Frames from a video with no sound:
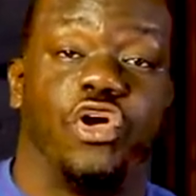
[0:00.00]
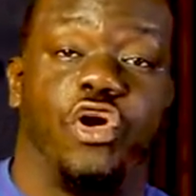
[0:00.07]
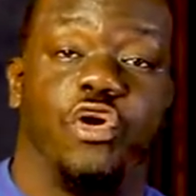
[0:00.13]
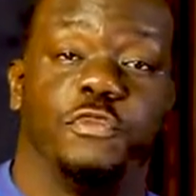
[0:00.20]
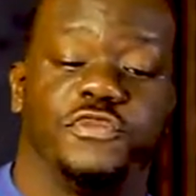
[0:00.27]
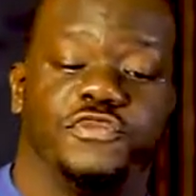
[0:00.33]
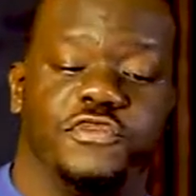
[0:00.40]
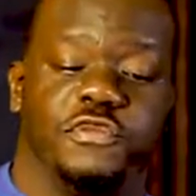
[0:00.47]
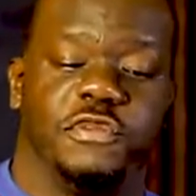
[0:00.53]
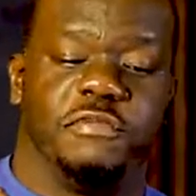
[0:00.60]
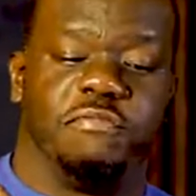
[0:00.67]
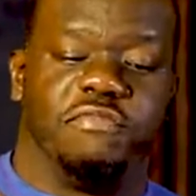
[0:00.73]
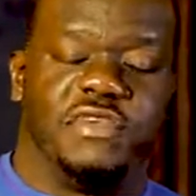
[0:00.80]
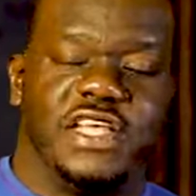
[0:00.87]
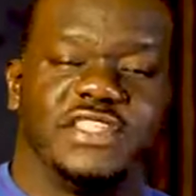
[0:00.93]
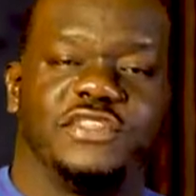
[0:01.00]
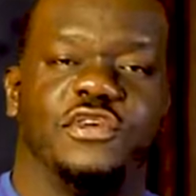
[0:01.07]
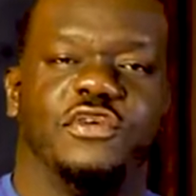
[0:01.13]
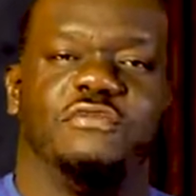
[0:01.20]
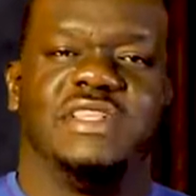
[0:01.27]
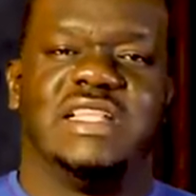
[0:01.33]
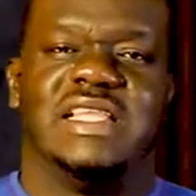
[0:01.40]
comes from the place
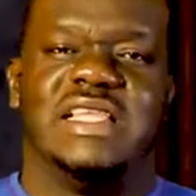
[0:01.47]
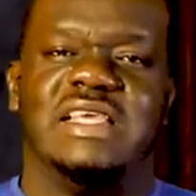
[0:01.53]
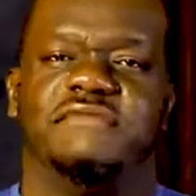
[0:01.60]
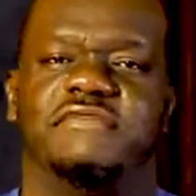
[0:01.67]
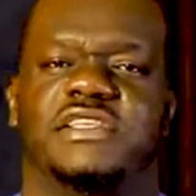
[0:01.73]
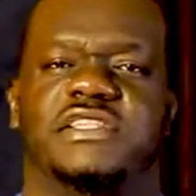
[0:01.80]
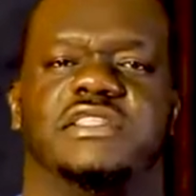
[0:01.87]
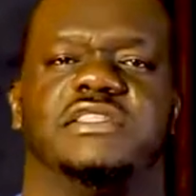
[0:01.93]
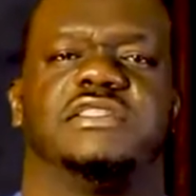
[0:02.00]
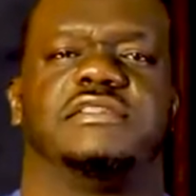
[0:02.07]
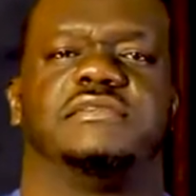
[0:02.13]
of living it.